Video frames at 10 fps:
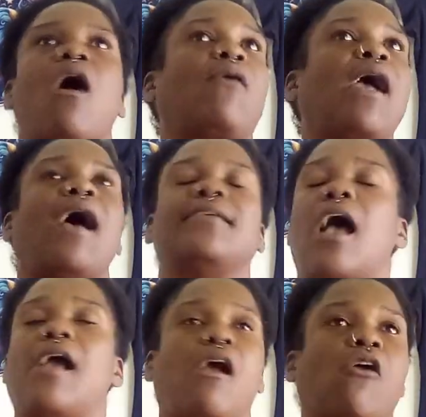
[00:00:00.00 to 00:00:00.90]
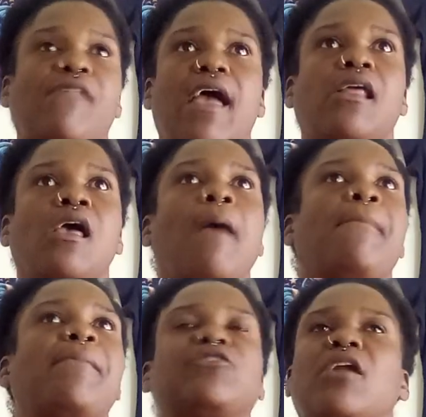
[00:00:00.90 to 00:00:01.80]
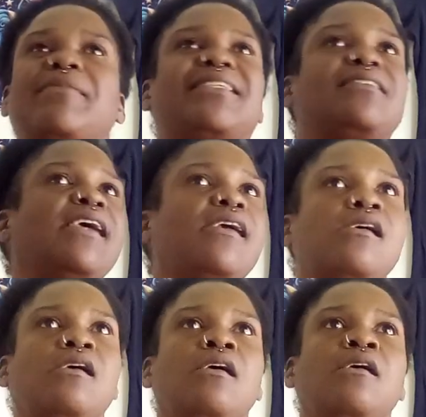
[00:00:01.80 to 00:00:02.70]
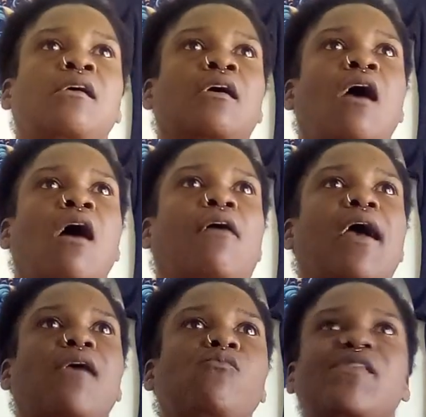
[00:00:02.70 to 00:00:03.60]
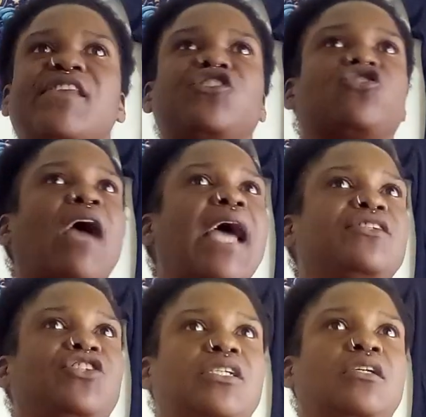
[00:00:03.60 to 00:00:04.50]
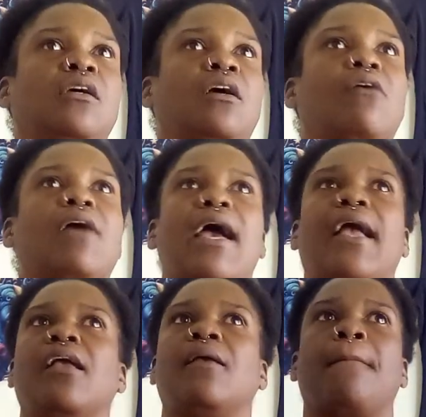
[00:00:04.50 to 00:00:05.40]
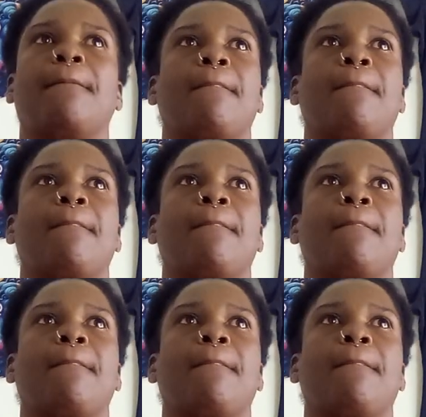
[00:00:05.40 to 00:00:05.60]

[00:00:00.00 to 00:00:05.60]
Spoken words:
Okay, I heard that. People trying to be slick, okay, with the strategy, okay?